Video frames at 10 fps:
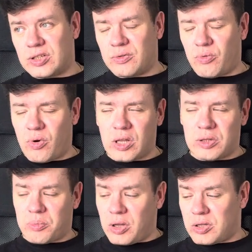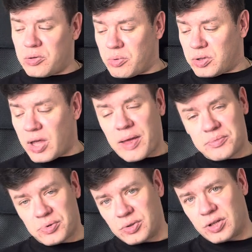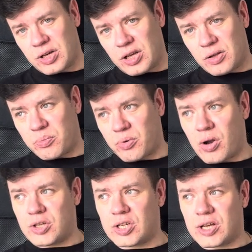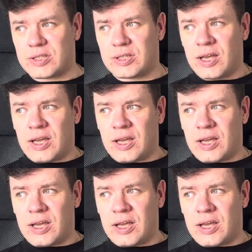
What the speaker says: in a wallet multiple times on the real projects,